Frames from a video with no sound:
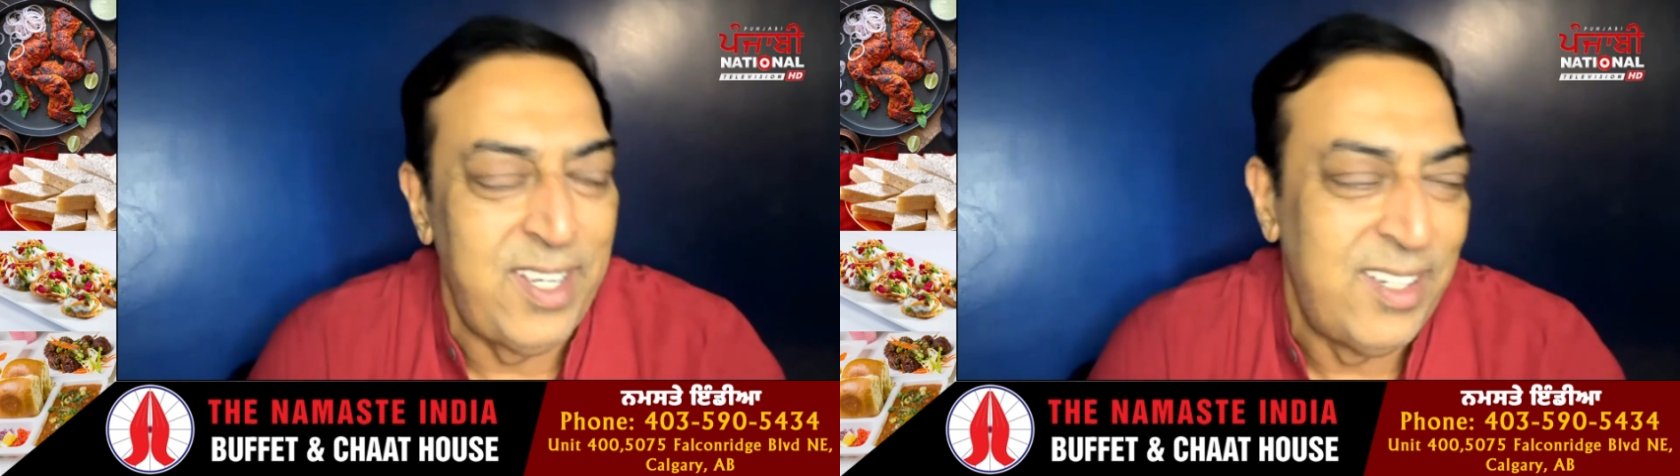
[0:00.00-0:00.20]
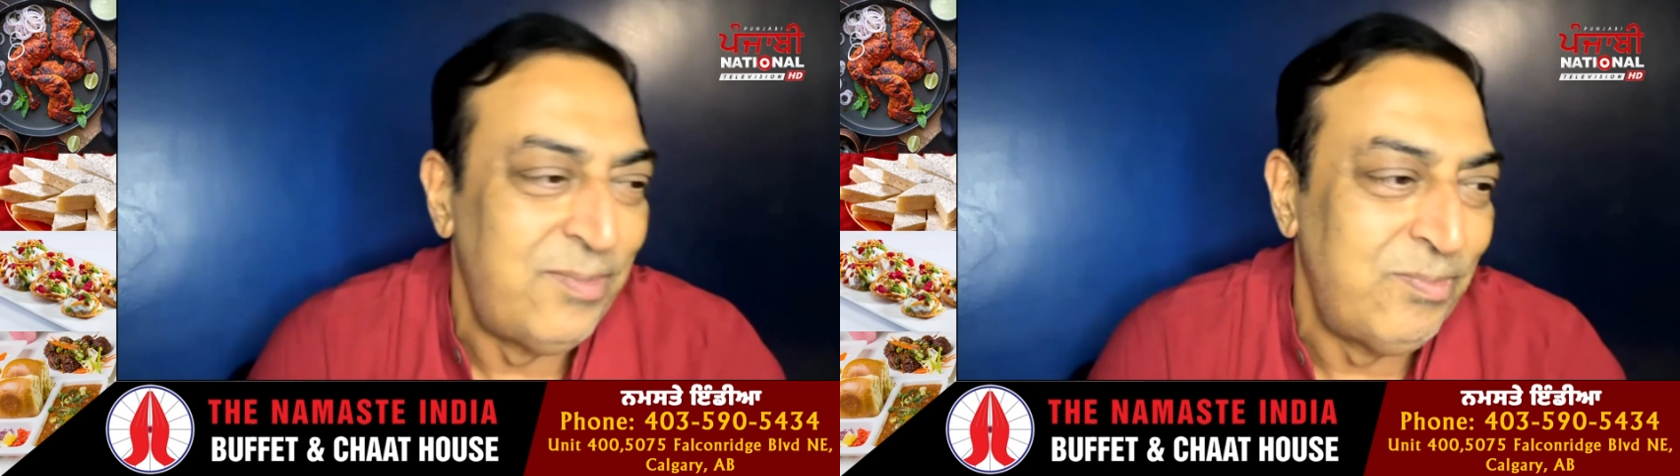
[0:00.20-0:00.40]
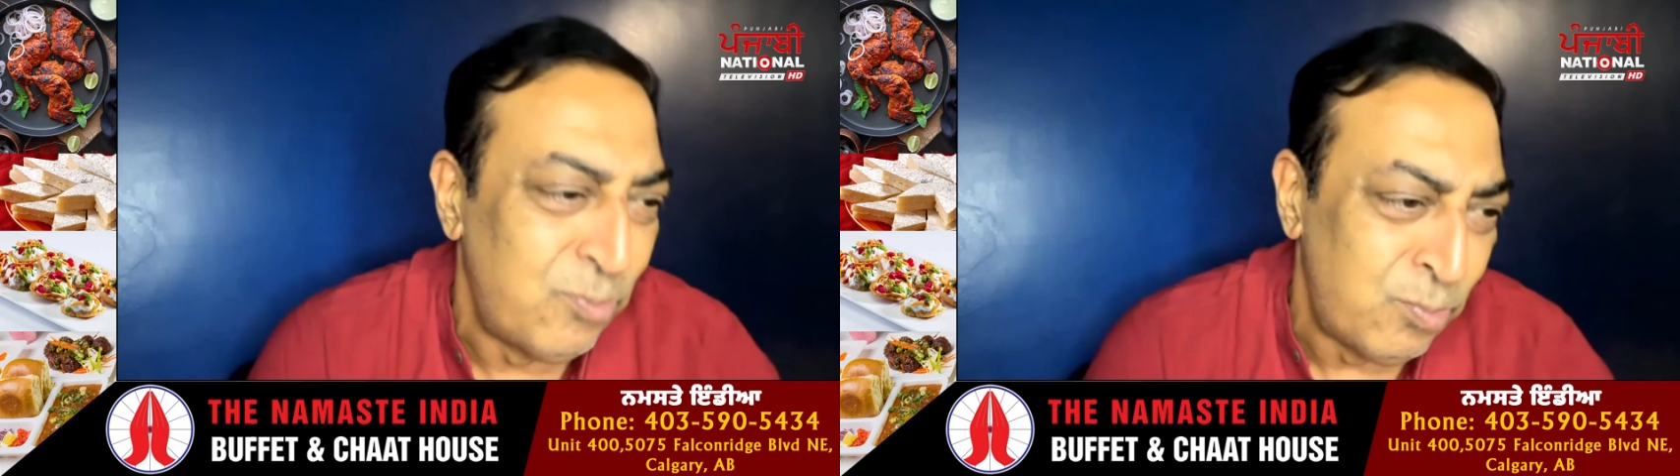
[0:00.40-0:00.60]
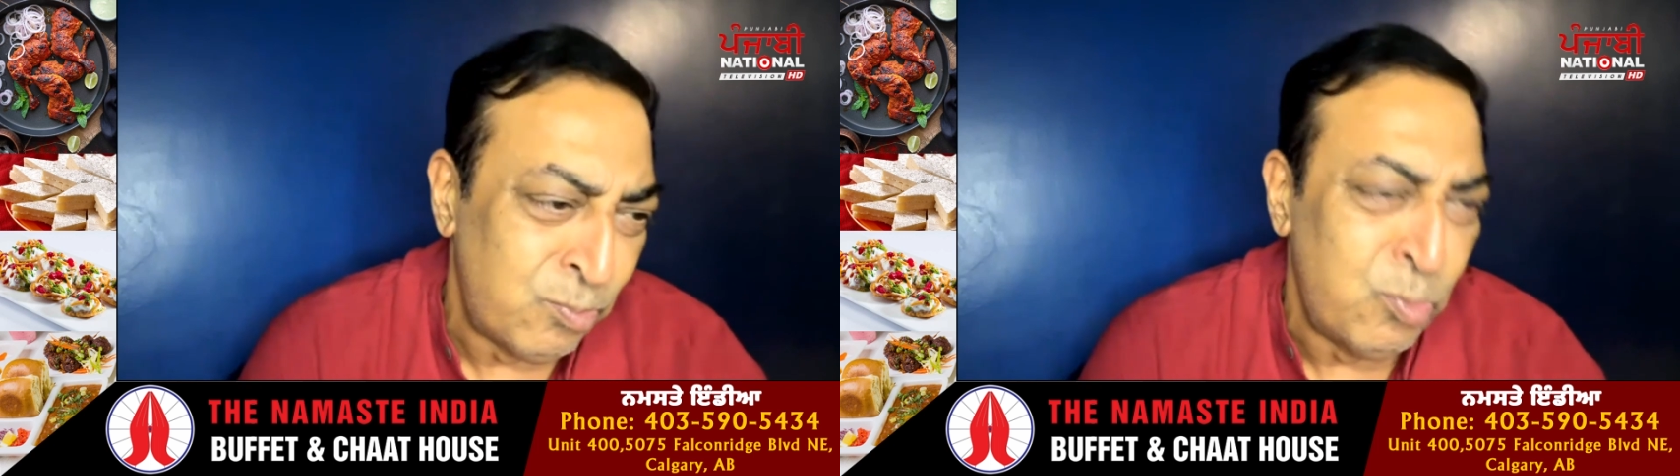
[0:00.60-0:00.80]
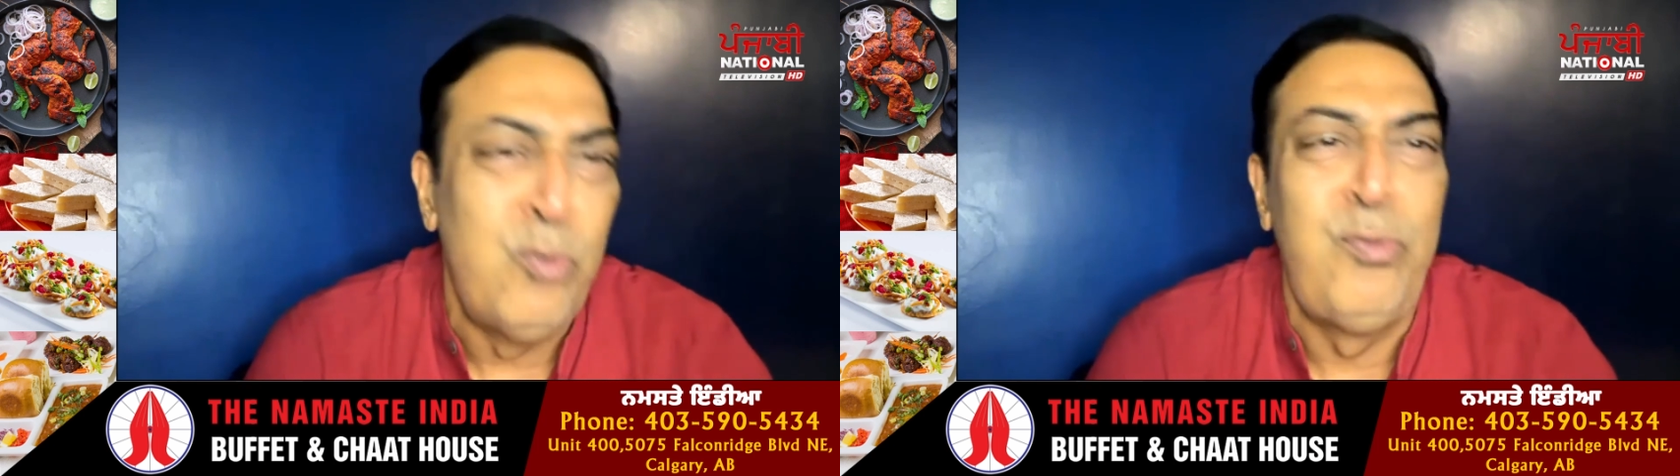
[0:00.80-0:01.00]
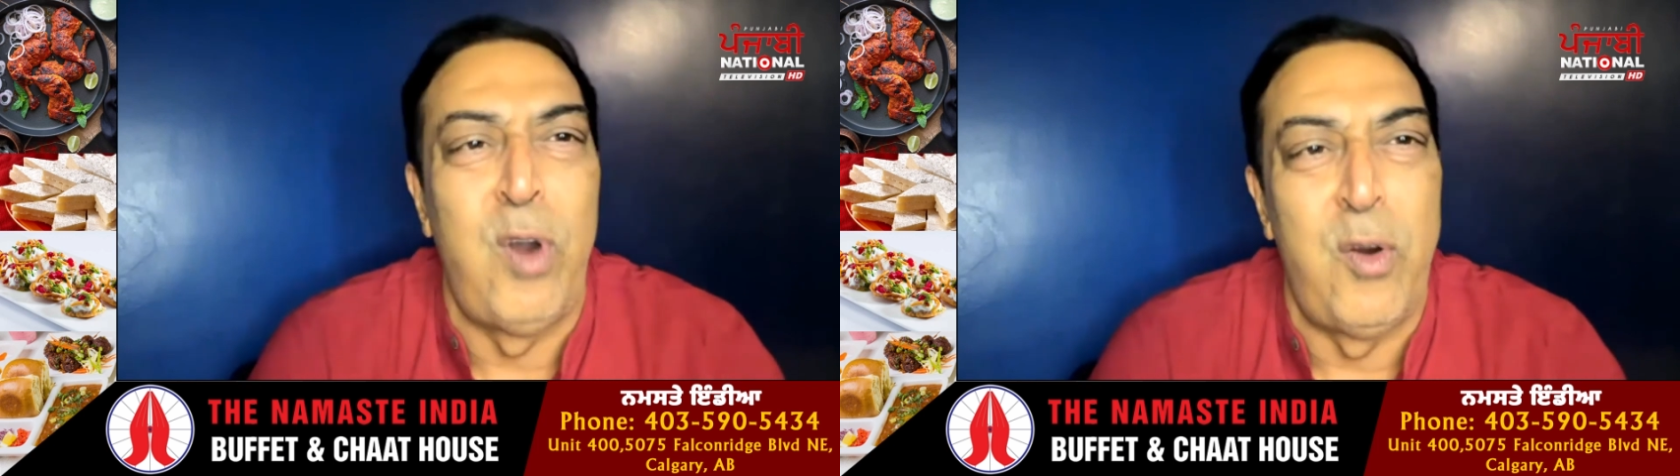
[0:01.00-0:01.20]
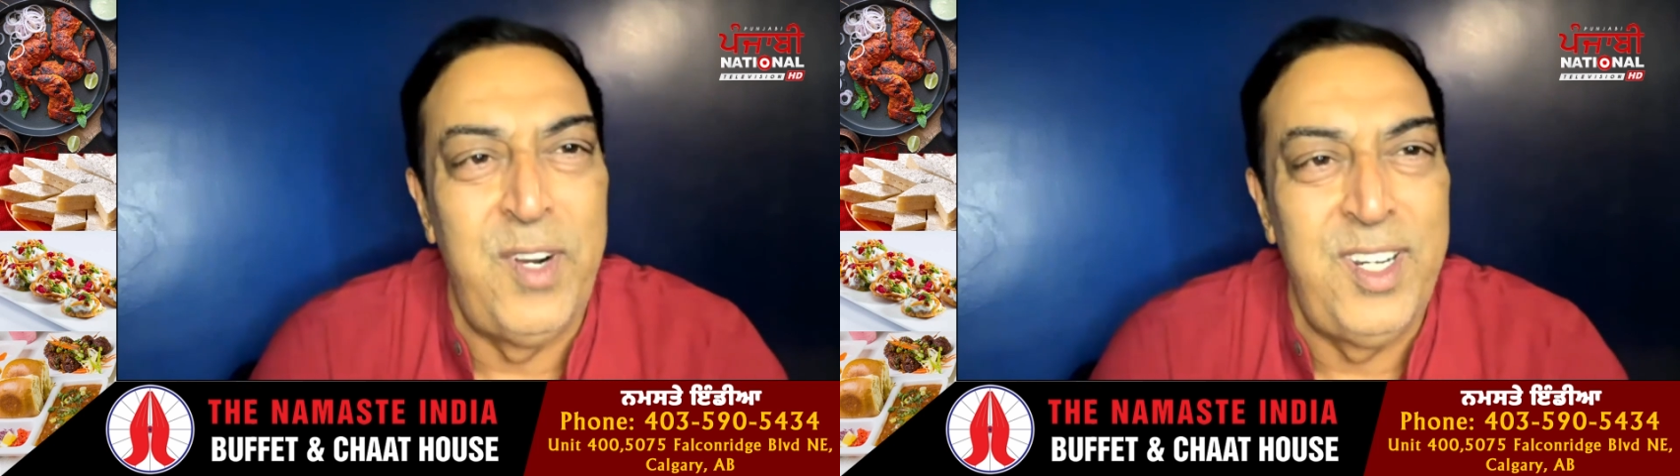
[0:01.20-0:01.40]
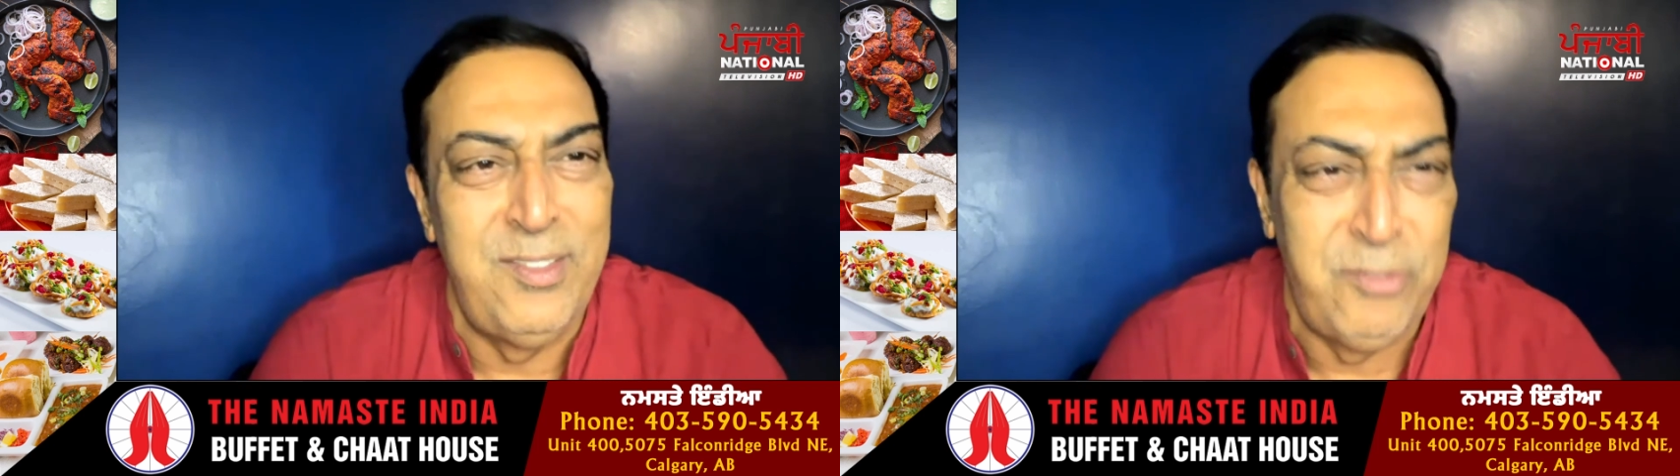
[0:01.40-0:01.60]
move
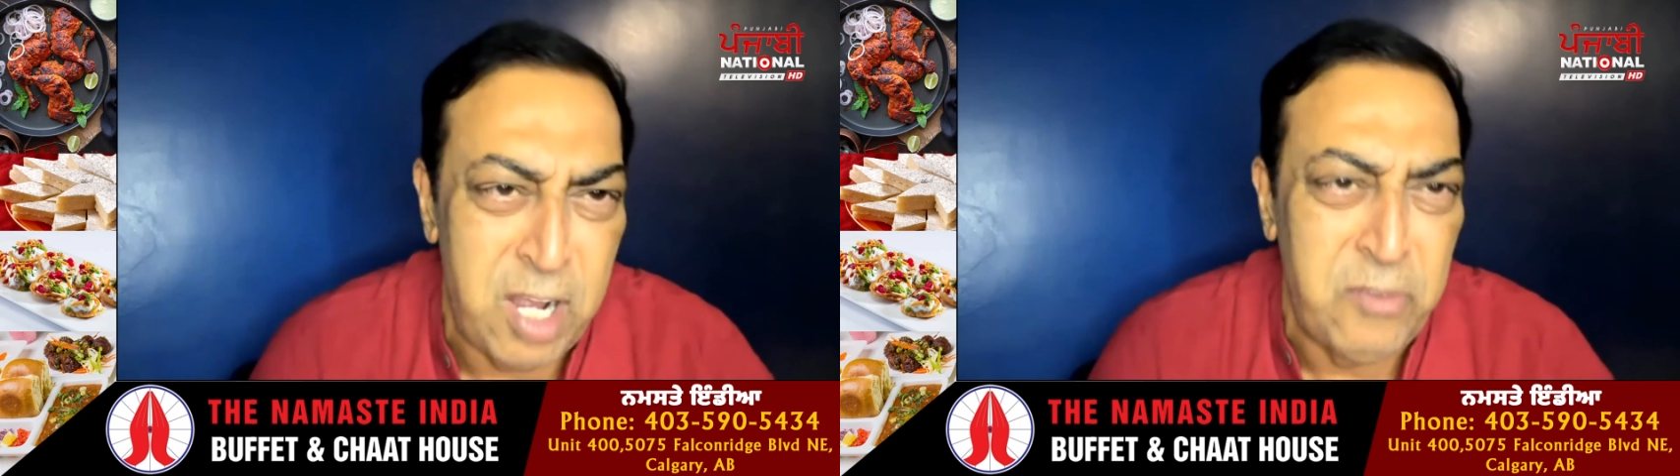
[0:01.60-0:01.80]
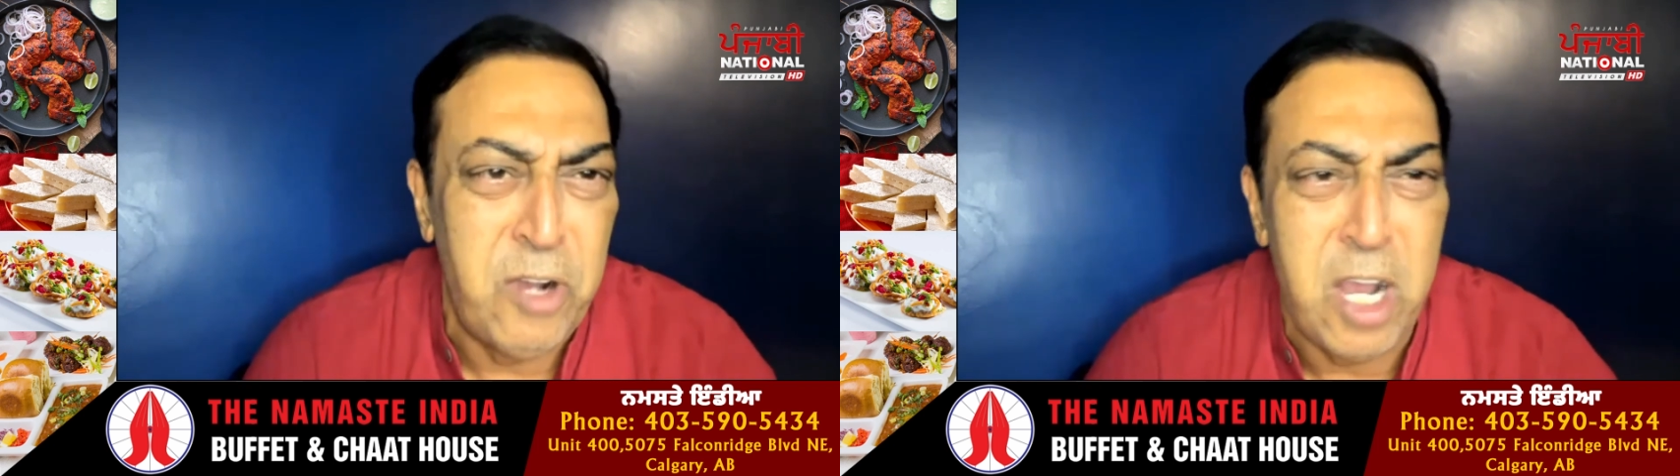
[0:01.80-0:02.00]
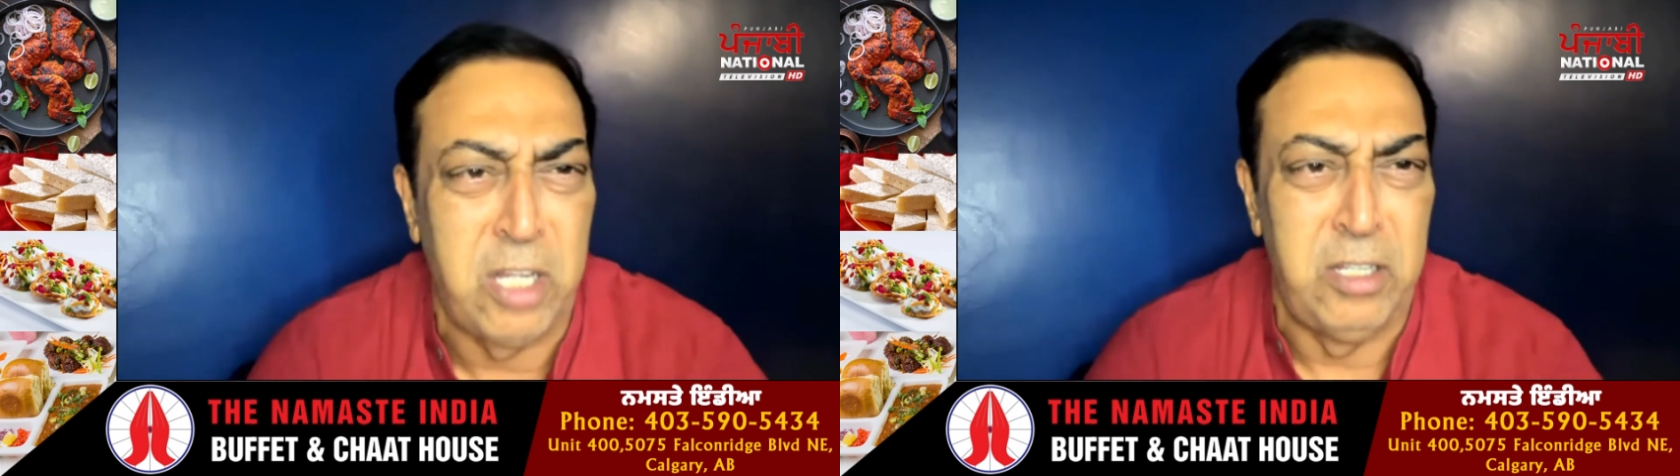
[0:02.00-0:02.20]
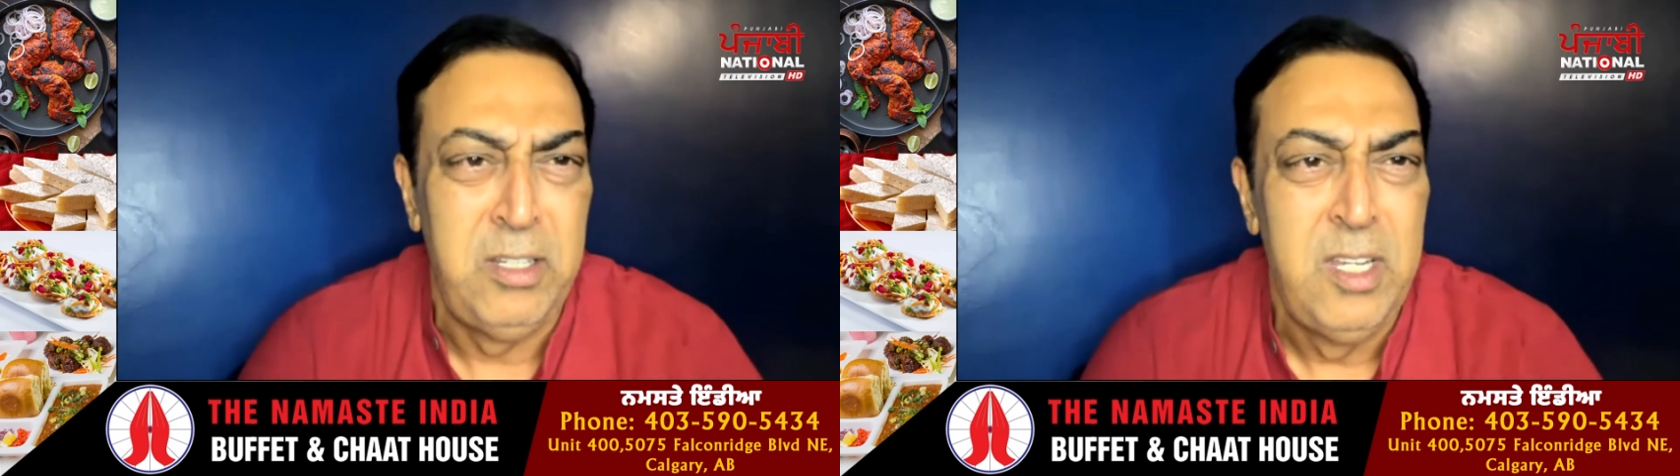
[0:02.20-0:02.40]
forward work